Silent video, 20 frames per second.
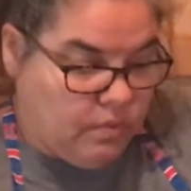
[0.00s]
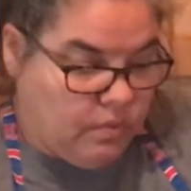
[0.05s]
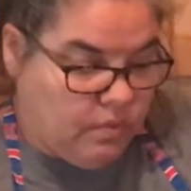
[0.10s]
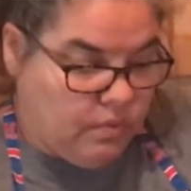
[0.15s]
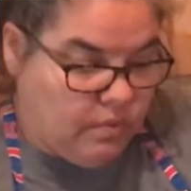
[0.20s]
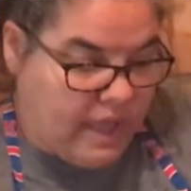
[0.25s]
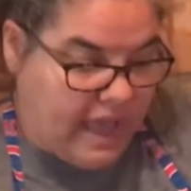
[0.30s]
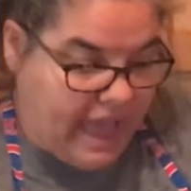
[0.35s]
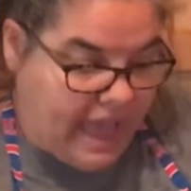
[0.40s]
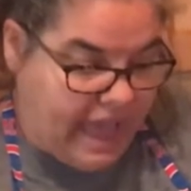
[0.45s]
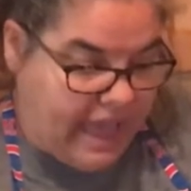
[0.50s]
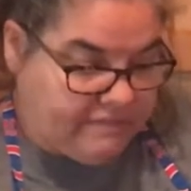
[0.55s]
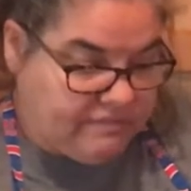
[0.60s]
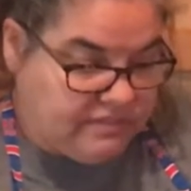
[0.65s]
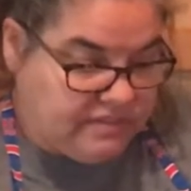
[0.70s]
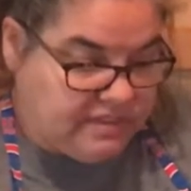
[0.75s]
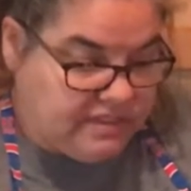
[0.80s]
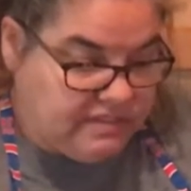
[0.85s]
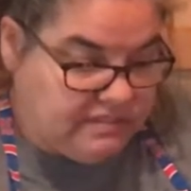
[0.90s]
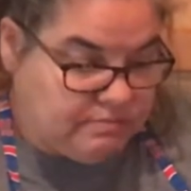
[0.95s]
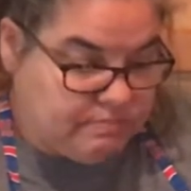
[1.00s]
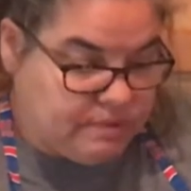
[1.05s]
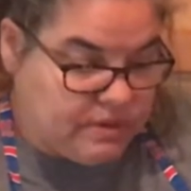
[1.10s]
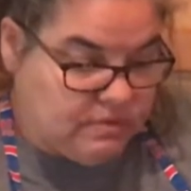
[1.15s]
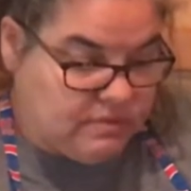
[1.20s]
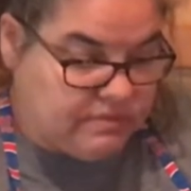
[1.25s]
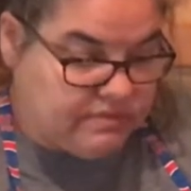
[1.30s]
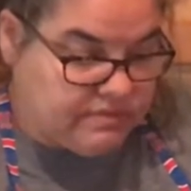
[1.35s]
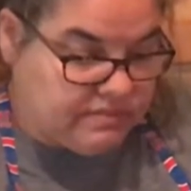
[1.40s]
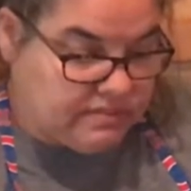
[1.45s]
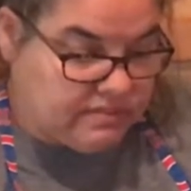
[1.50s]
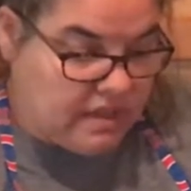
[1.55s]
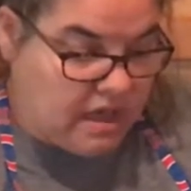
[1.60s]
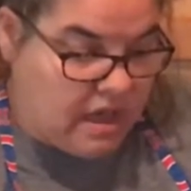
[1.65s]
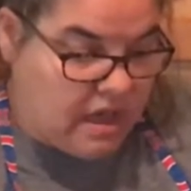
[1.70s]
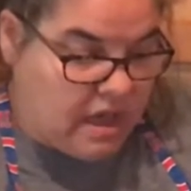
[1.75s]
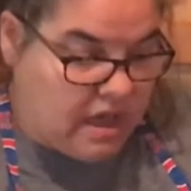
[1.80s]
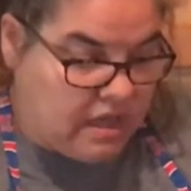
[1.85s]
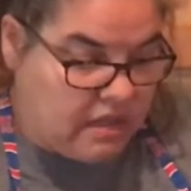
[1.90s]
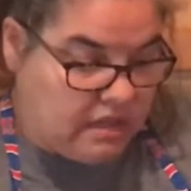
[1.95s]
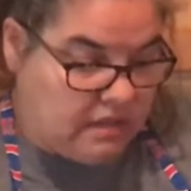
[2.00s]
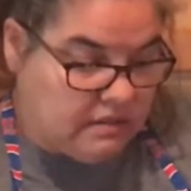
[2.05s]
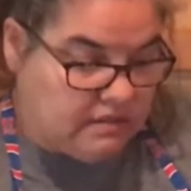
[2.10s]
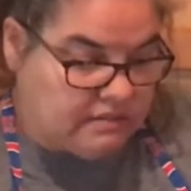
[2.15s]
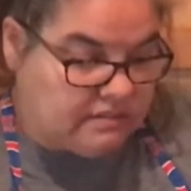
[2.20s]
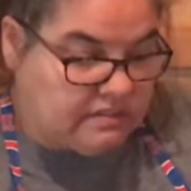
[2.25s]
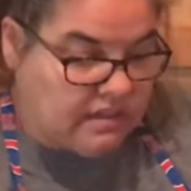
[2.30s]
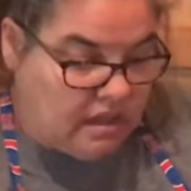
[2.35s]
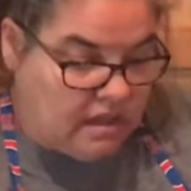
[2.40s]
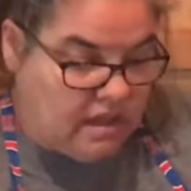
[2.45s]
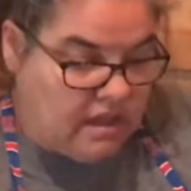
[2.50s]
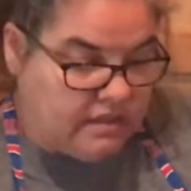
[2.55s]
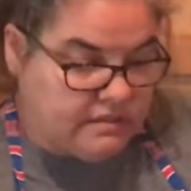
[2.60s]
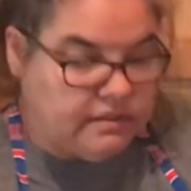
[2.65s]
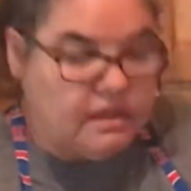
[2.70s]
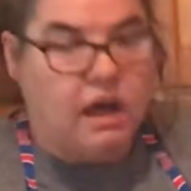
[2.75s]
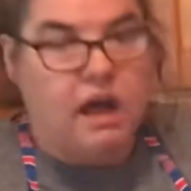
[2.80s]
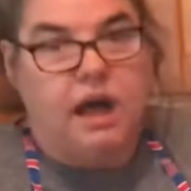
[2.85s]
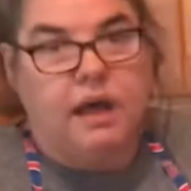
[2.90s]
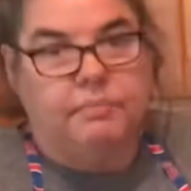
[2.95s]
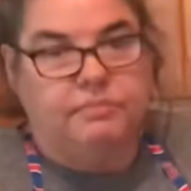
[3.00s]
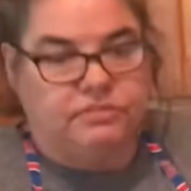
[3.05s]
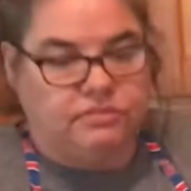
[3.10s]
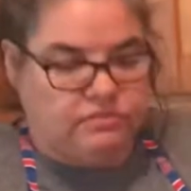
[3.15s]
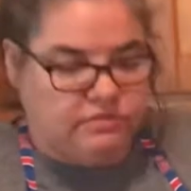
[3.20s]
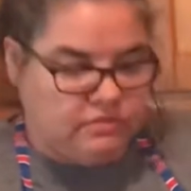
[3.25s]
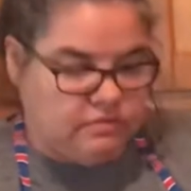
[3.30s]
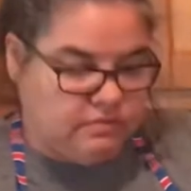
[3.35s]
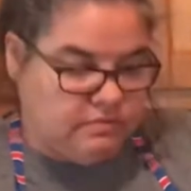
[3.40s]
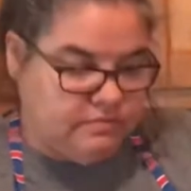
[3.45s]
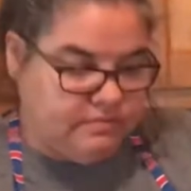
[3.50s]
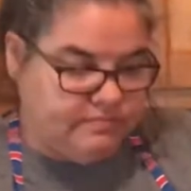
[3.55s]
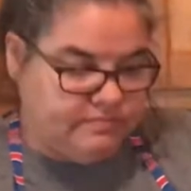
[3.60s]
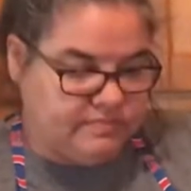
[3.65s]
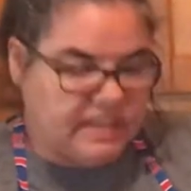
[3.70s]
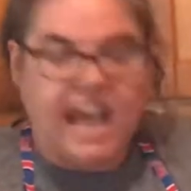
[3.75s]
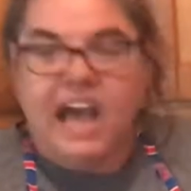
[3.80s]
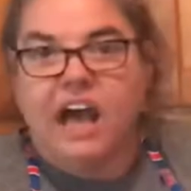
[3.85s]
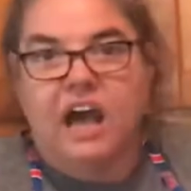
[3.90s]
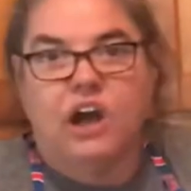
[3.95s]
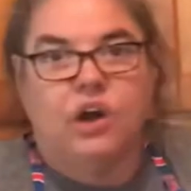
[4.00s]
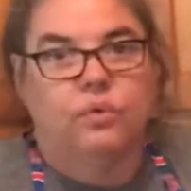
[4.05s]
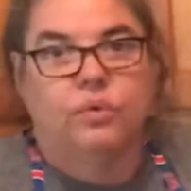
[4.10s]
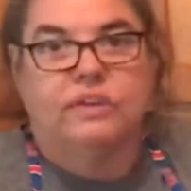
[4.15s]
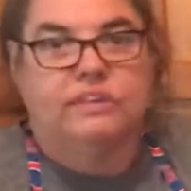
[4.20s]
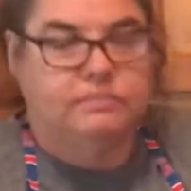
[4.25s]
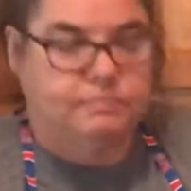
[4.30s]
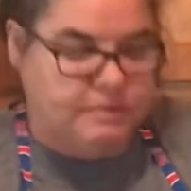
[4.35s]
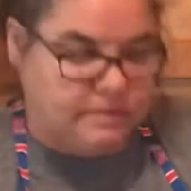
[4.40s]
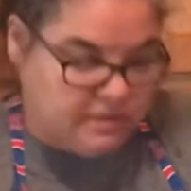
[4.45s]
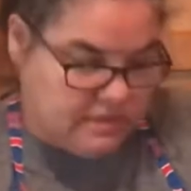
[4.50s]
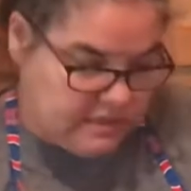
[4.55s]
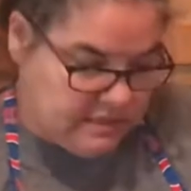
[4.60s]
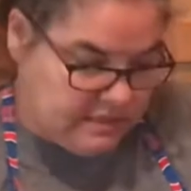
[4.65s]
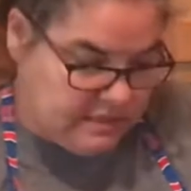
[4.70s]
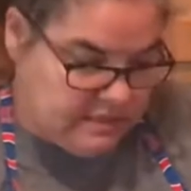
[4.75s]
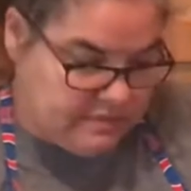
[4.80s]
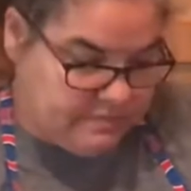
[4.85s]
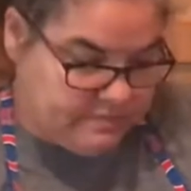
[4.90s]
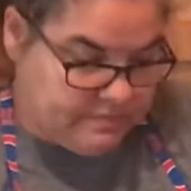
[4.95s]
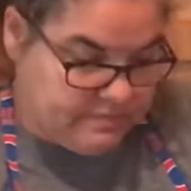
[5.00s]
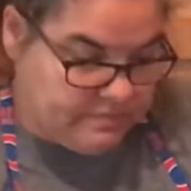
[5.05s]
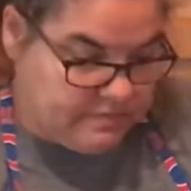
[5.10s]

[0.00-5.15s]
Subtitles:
a 1/2 teaspoon of salt optional. I always put it in.